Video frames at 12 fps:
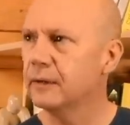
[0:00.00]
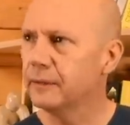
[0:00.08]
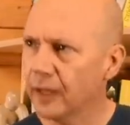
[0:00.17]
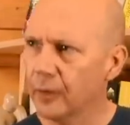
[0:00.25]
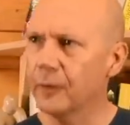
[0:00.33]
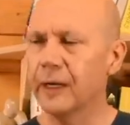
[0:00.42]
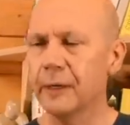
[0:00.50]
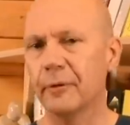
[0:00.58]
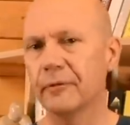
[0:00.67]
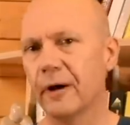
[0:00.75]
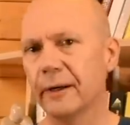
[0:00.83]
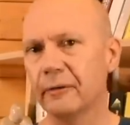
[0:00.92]
knowingly
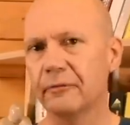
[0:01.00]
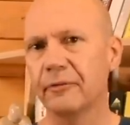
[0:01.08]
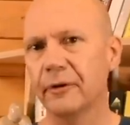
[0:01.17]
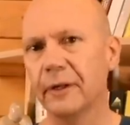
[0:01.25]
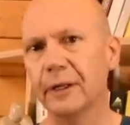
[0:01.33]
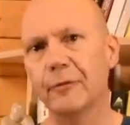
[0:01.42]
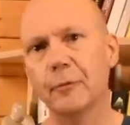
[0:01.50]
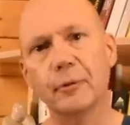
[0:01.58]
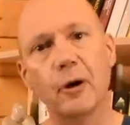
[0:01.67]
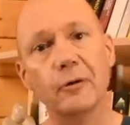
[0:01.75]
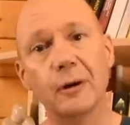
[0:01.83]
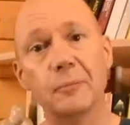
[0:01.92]
providing funding for
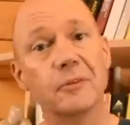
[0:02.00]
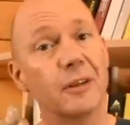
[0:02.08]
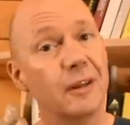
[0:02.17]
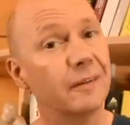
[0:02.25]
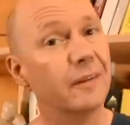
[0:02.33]
programs